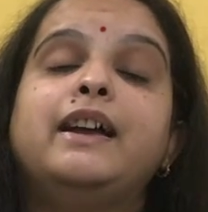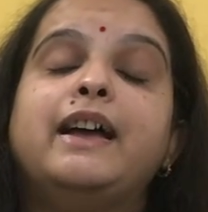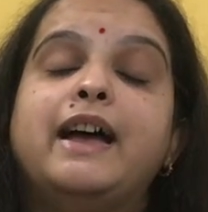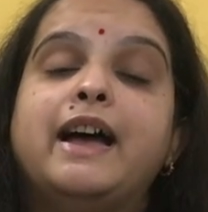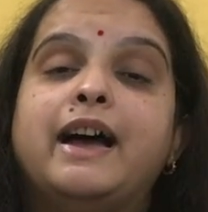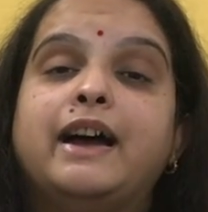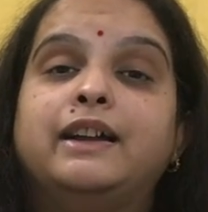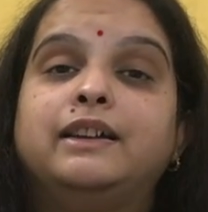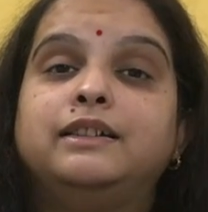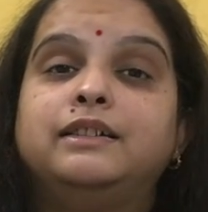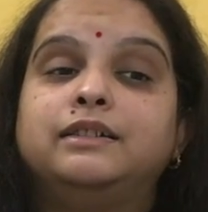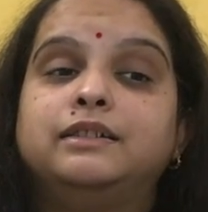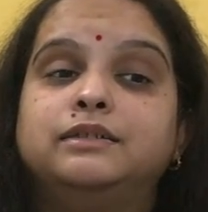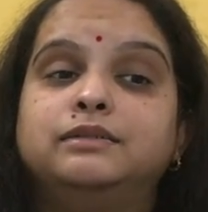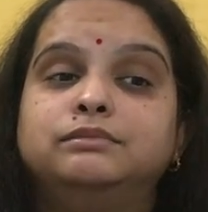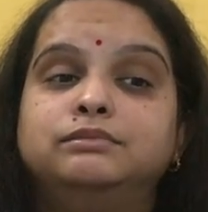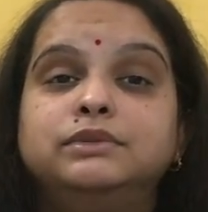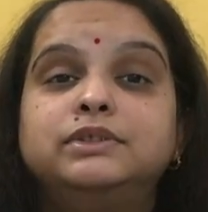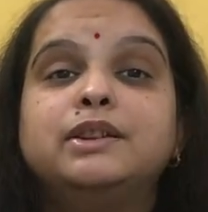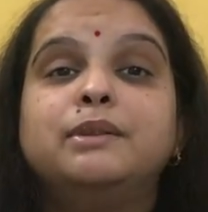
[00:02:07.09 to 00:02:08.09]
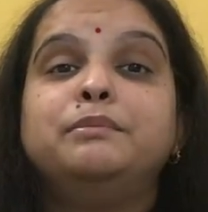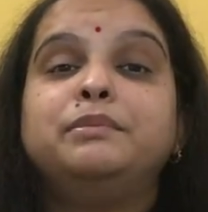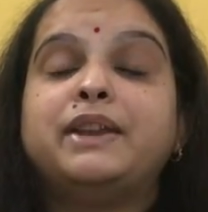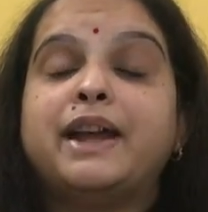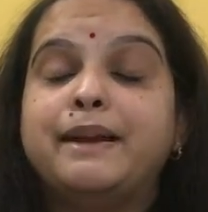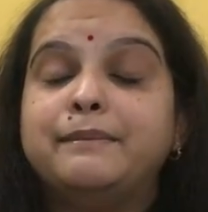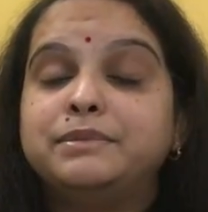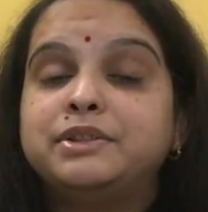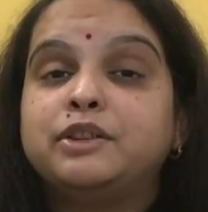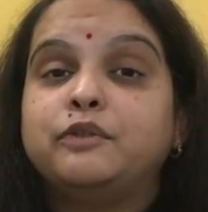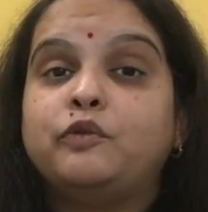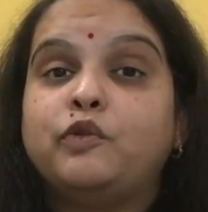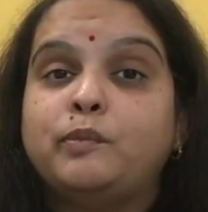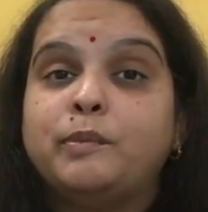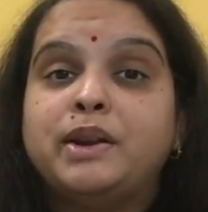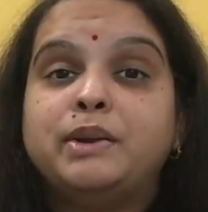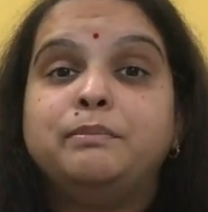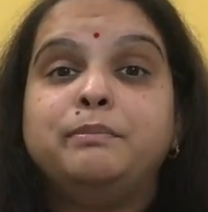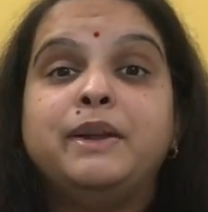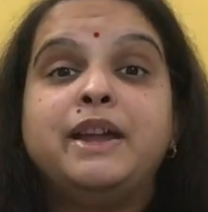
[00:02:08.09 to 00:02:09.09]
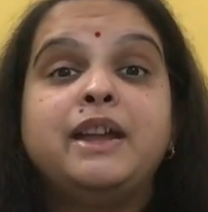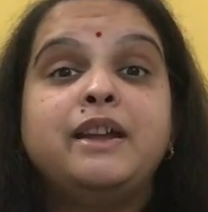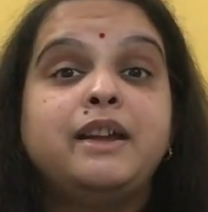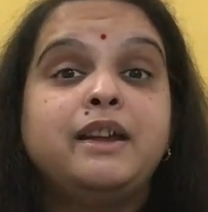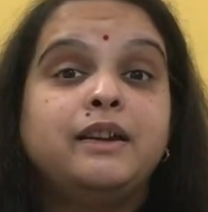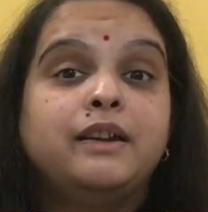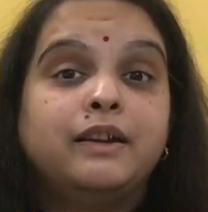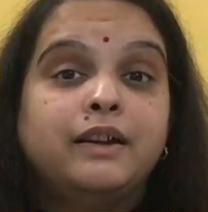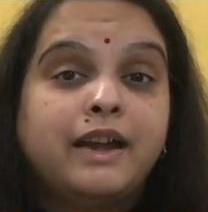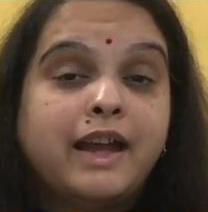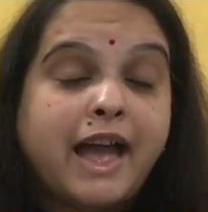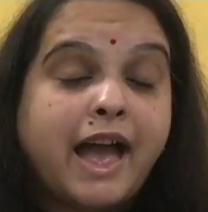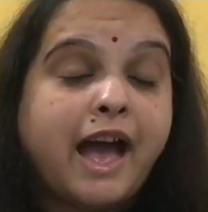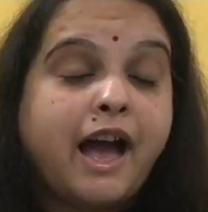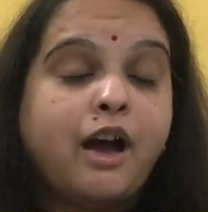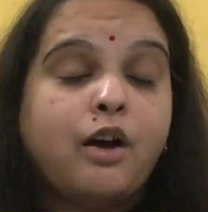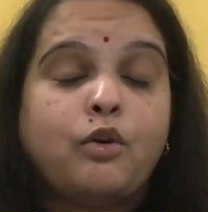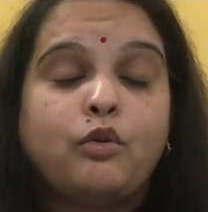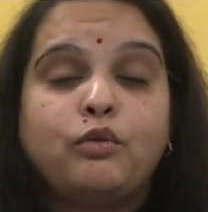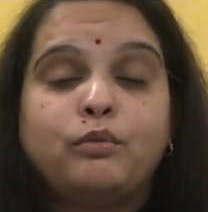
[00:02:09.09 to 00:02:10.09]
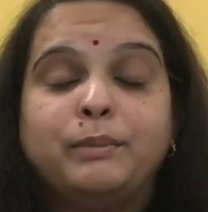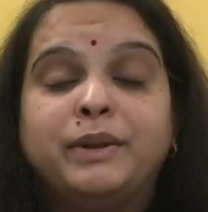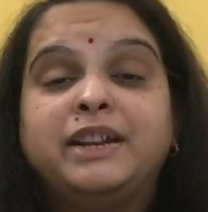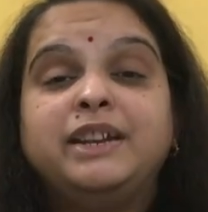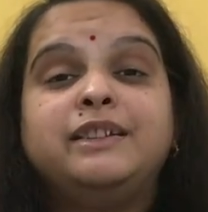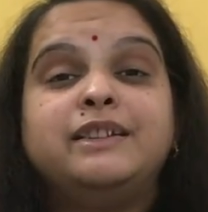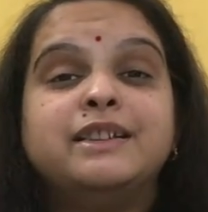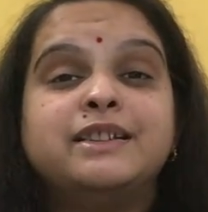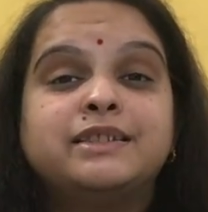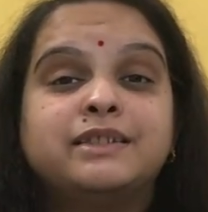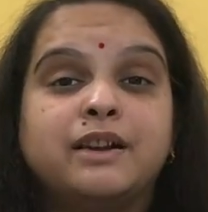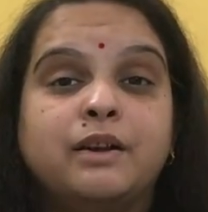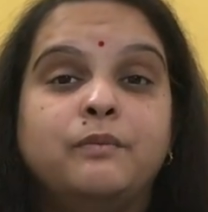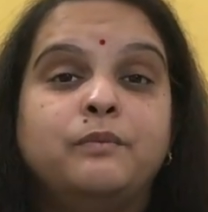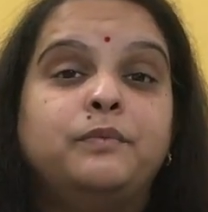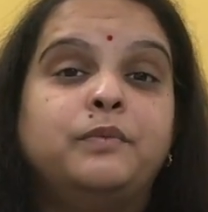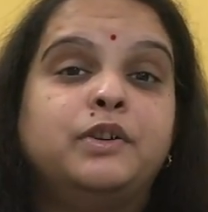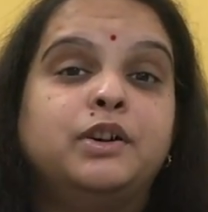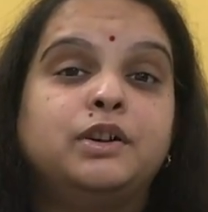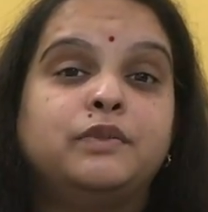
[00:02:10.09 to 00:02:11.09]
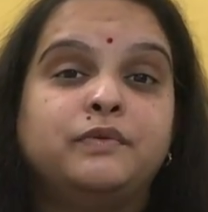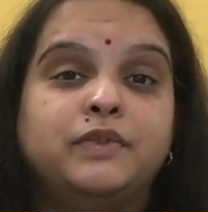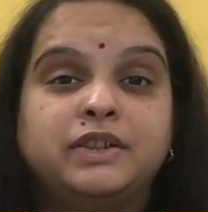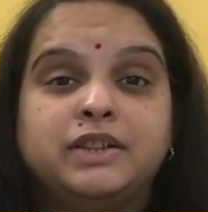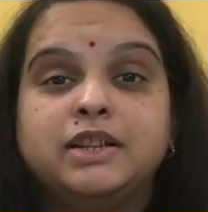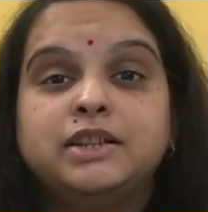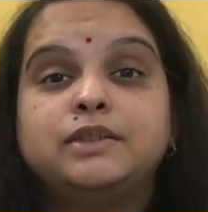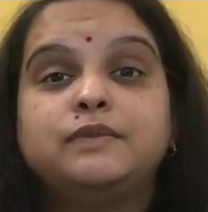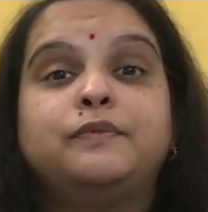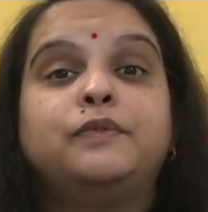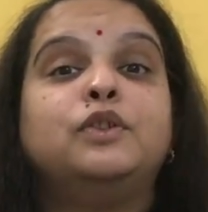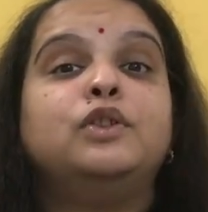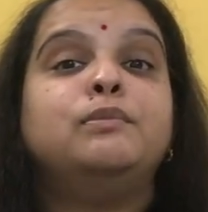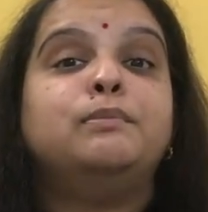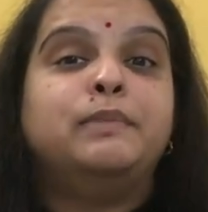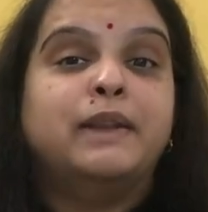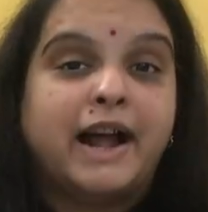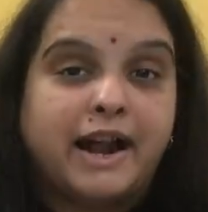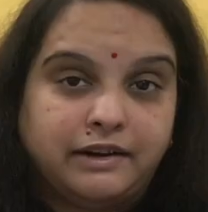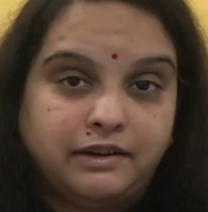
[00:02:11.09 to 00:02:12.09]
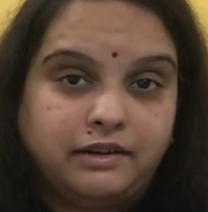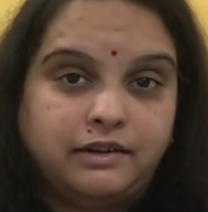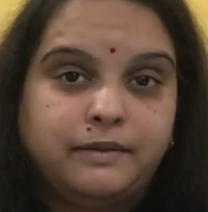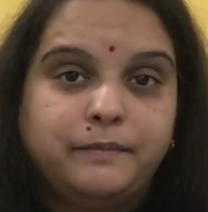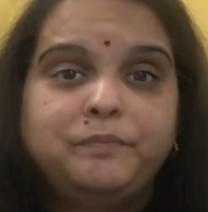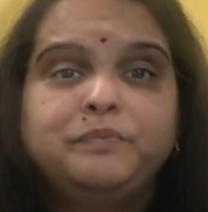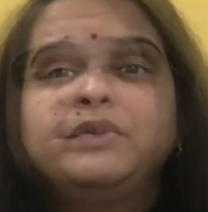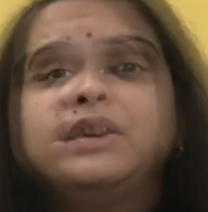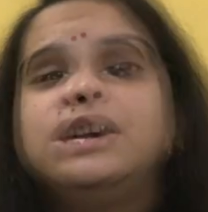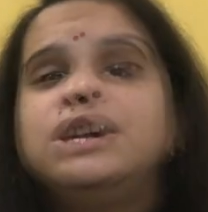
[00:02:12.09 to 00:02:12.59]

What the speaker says: and sometimes the woman may have many discomfort with this full bladder.